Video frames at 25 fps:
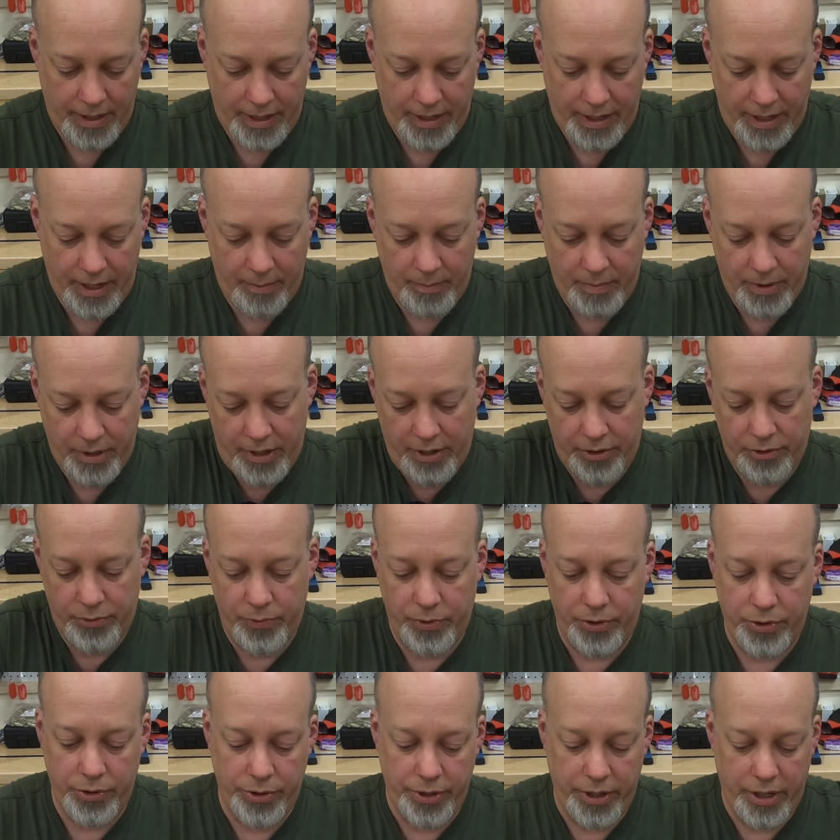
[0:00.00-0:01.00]
And because
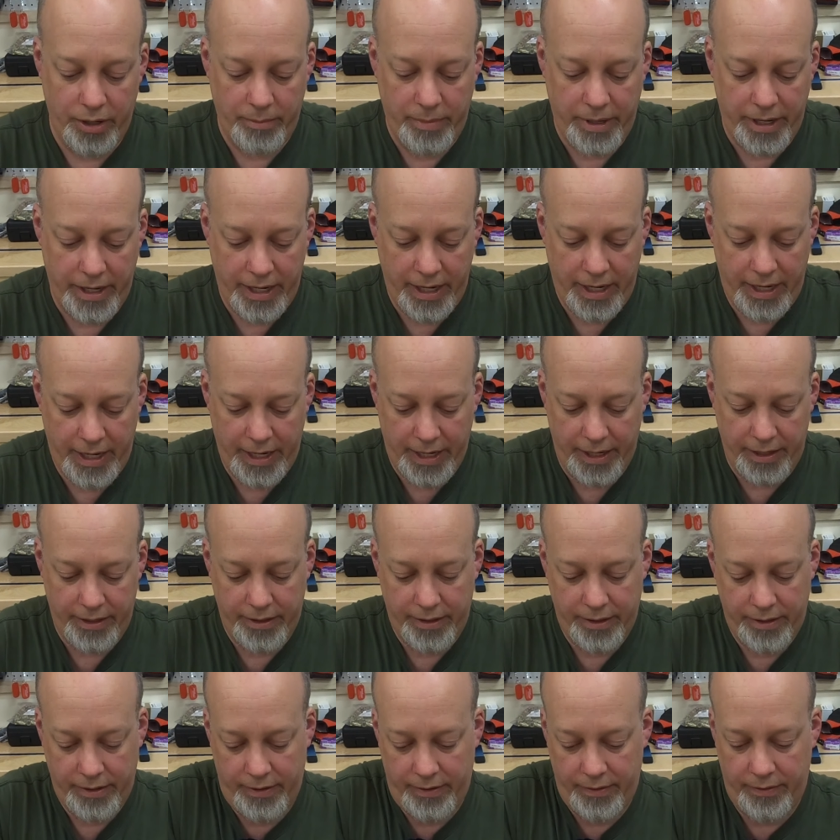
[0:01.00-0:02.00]
we're doing it by hand,